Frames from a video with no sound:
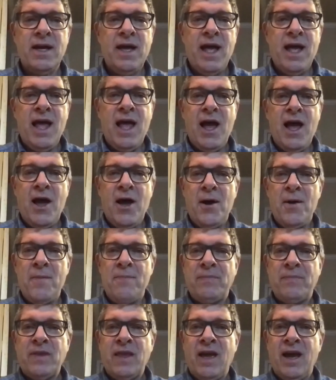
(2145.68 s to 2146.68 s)

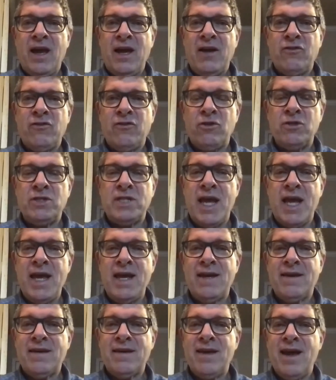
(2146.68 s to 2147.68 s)
So
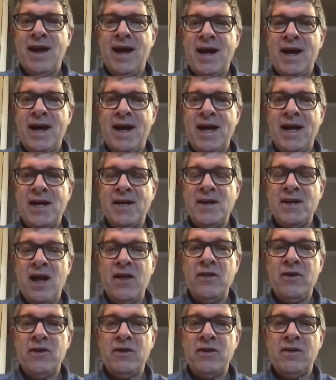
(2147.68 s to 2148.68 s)
take
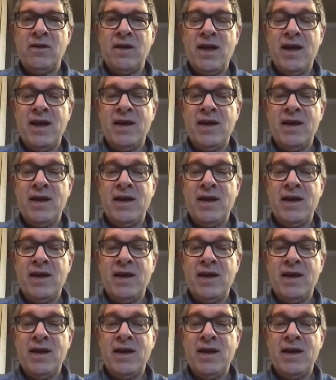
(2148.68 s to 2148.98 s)
another